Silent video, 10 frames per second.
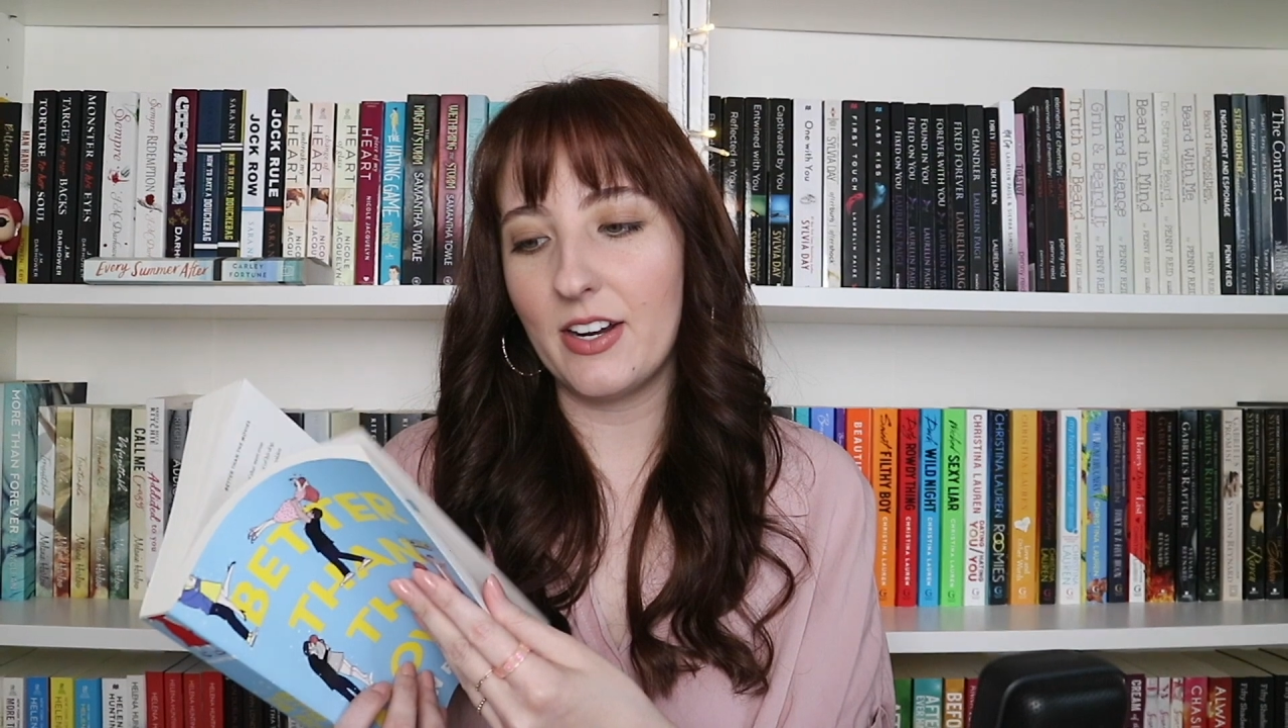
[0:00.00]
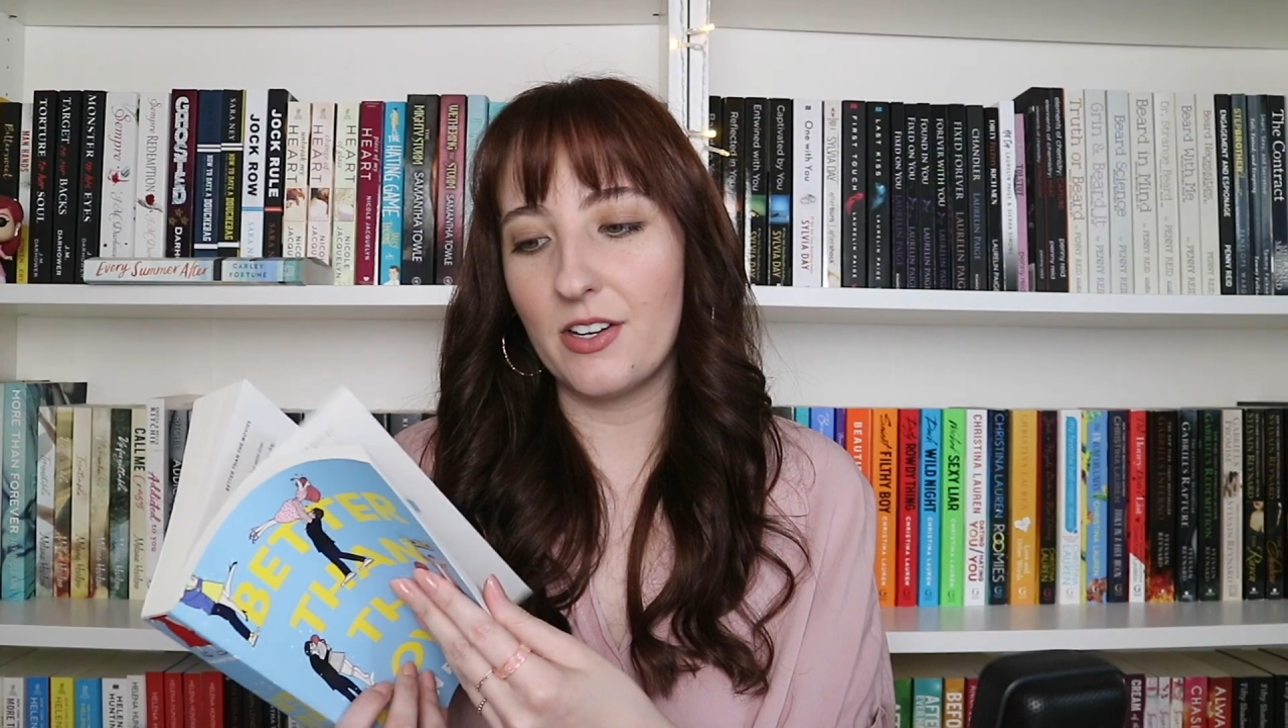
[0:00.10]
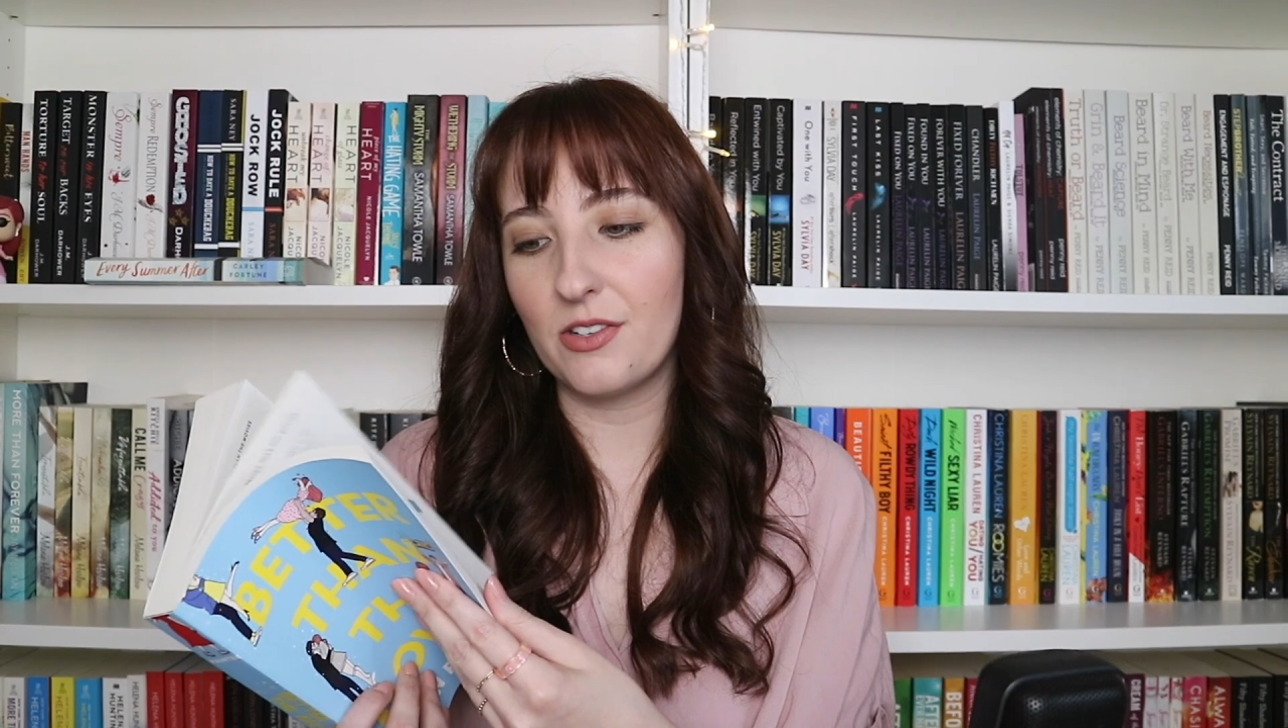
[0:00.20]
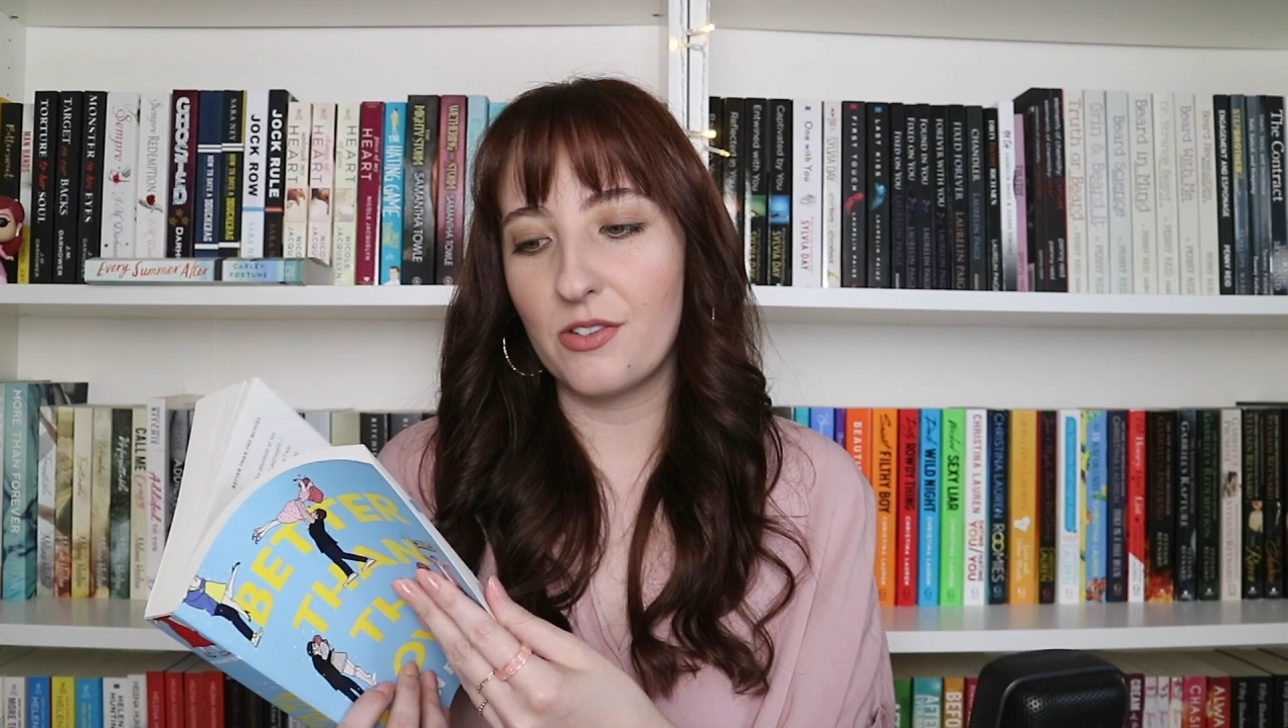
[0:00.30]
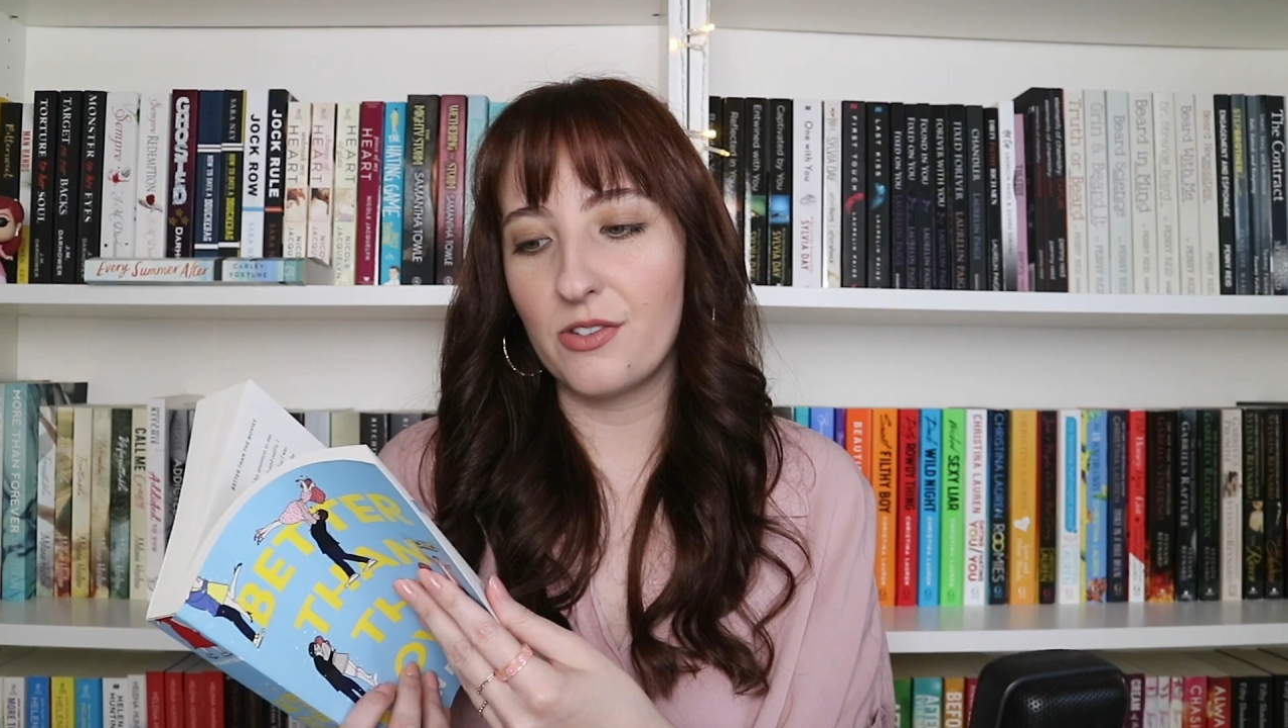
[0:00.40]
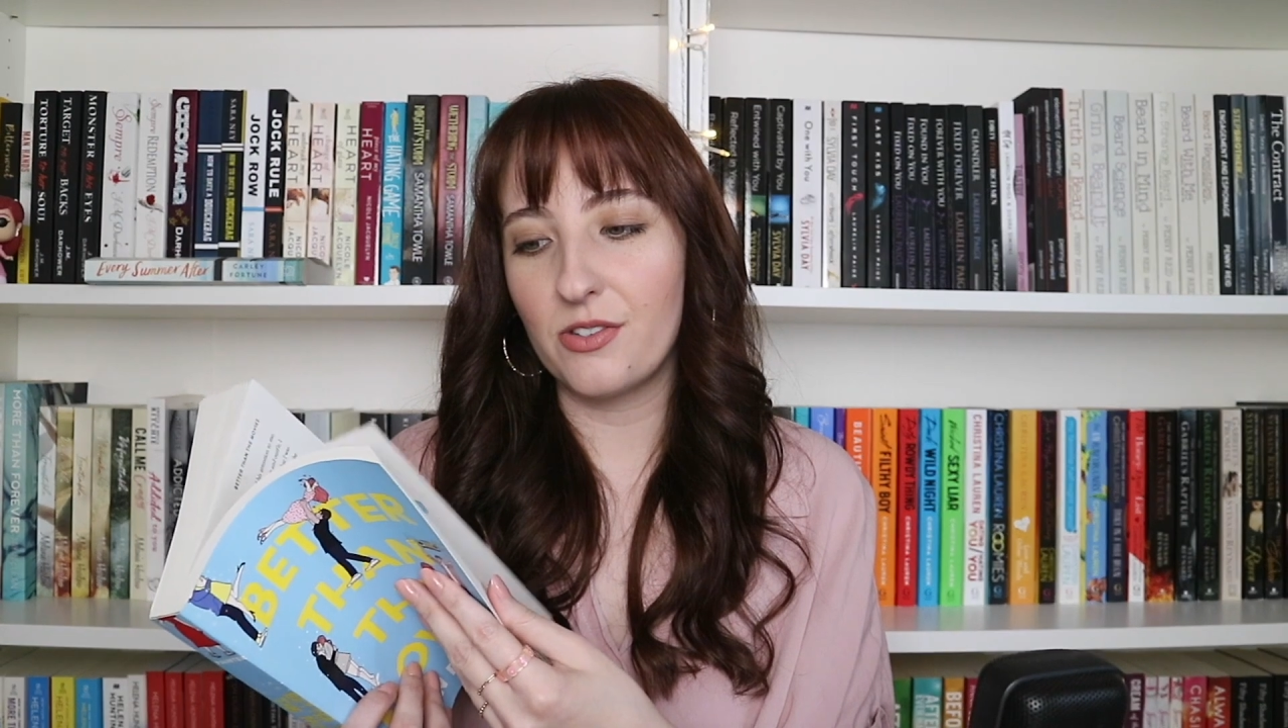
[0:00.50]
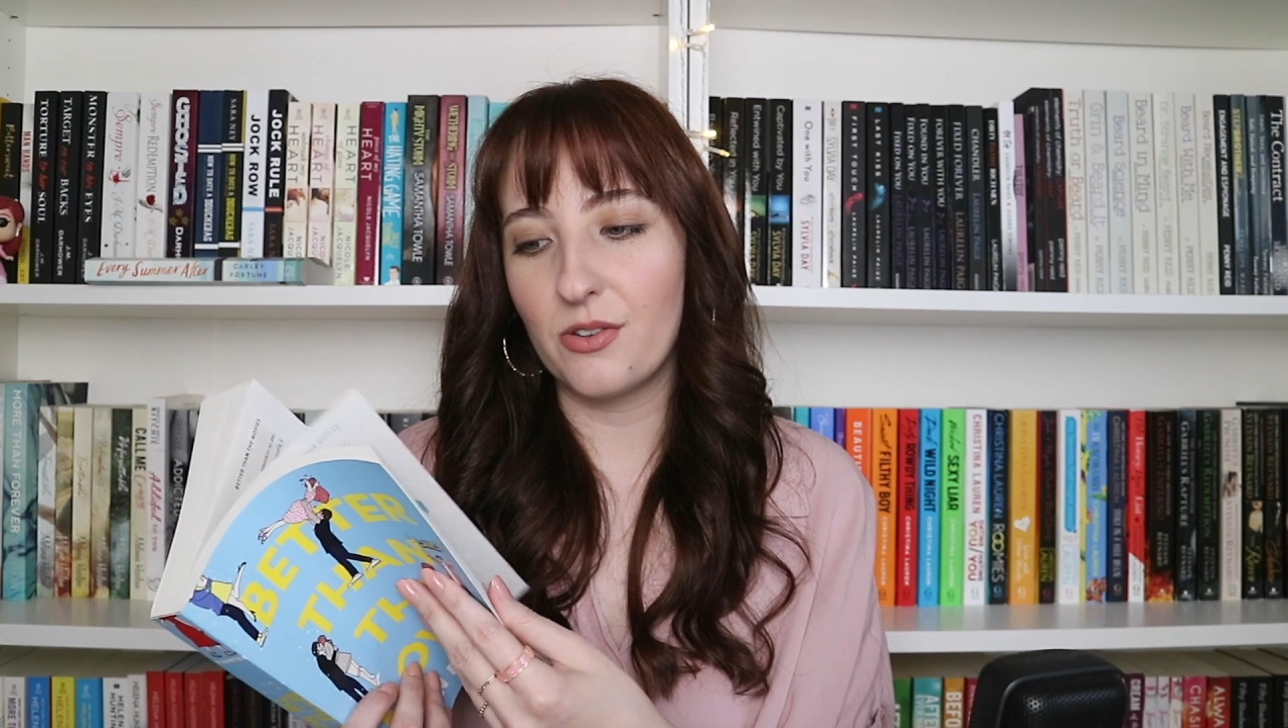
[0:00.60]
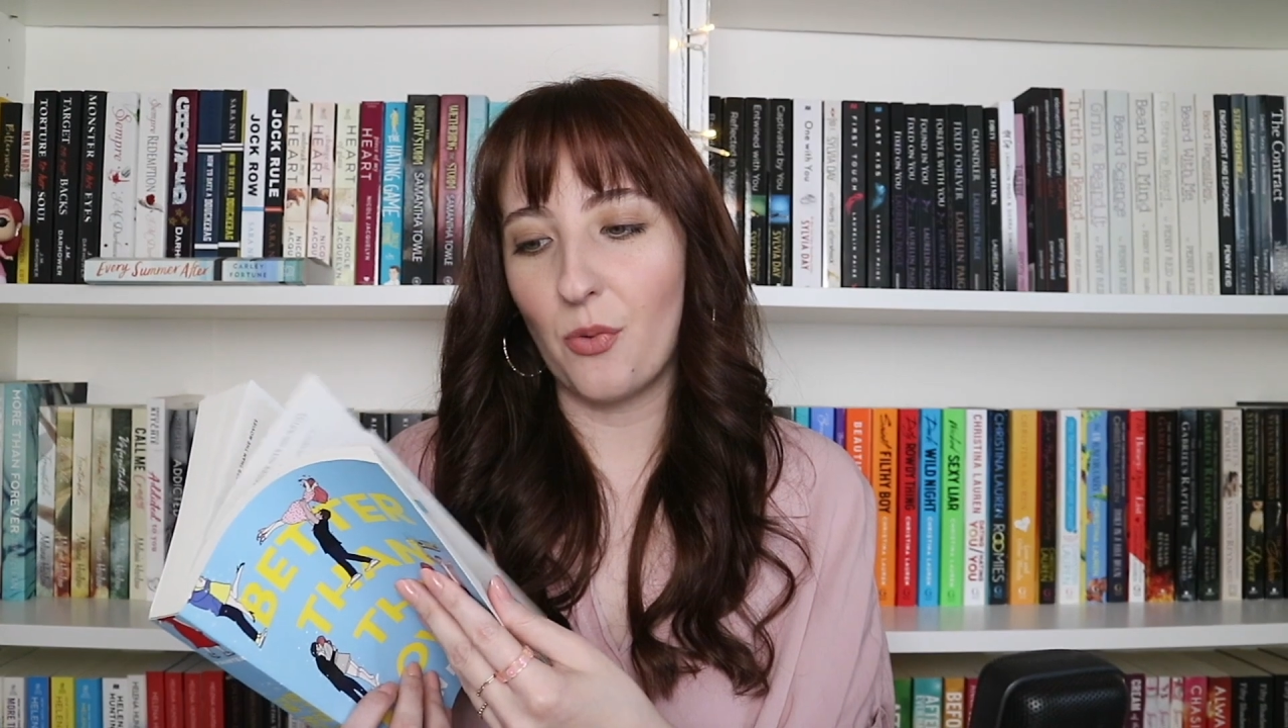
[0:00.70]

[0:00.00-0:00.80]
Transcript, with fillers: is